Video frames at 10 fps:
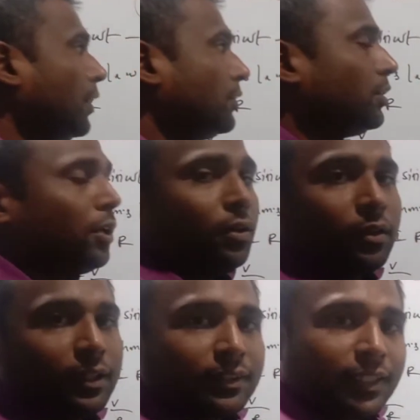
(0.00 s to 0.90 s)

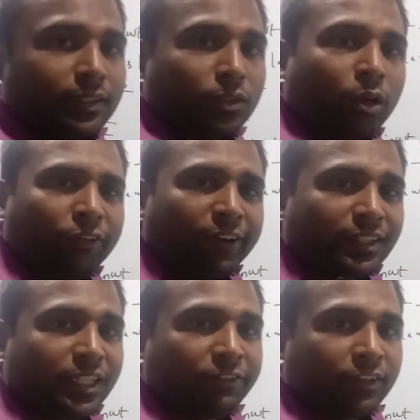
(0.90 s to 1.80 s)
So there is no
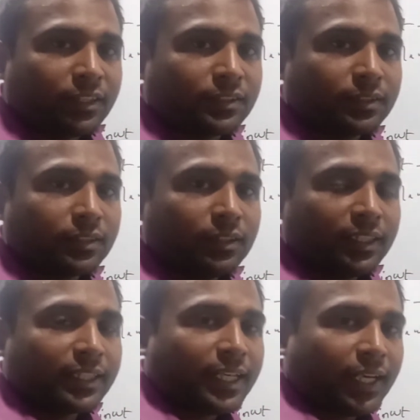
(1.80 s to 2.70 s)
phase difference
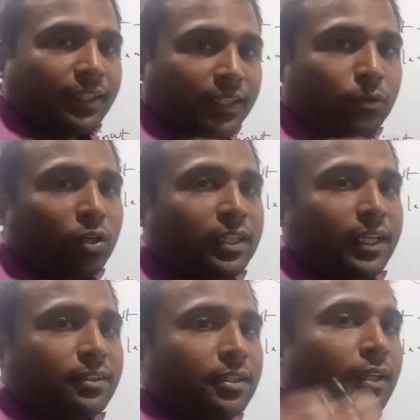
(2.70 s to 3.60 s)
in the current and
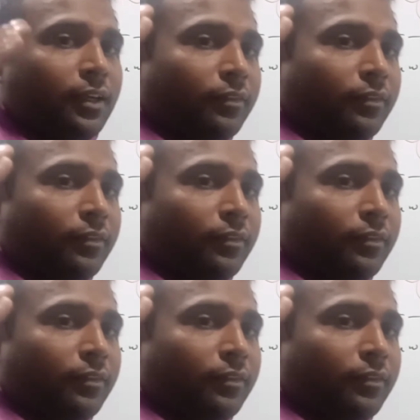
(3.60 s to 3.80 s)
voltage